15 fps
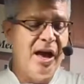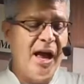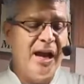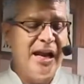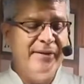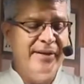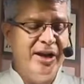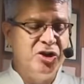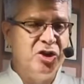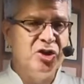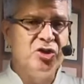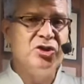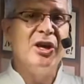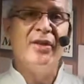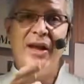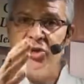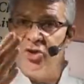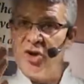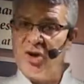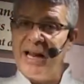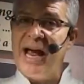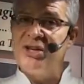11 inches. Now that's
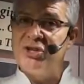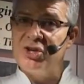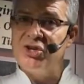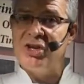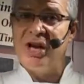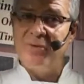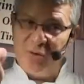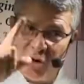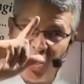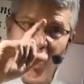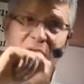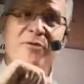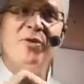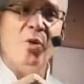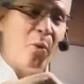your classic set if you're cooking for